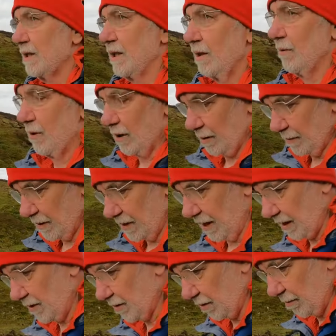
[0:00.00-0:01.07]
So we're coming
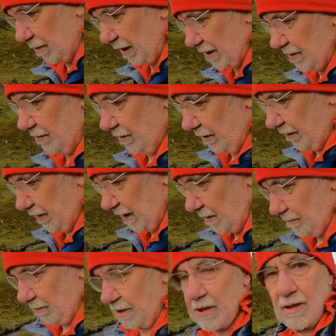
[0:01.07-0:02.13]
down to a place where I've
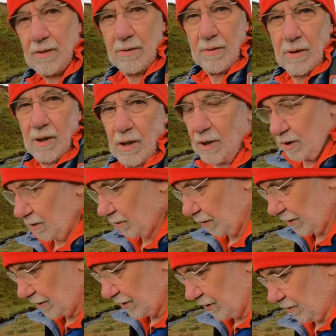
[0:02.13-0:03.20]
camped
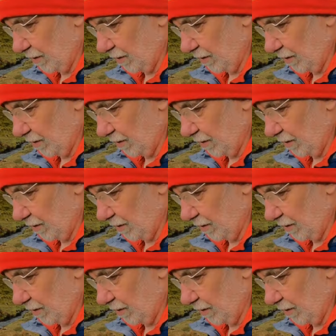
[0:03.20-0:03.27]
once or